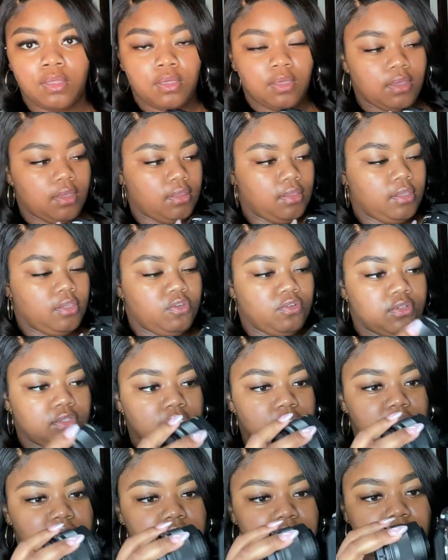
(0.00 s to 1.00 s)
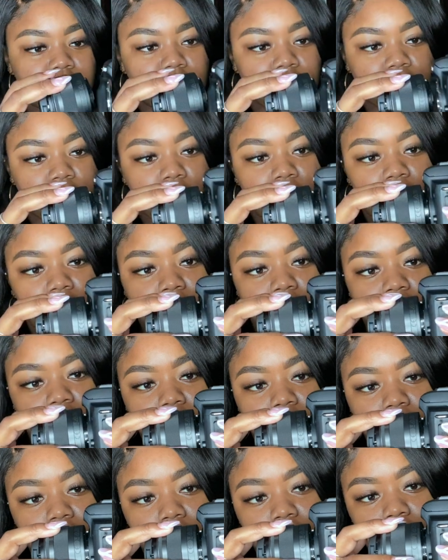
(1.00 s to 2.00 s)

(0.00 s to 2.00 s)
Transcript: And then you just take it.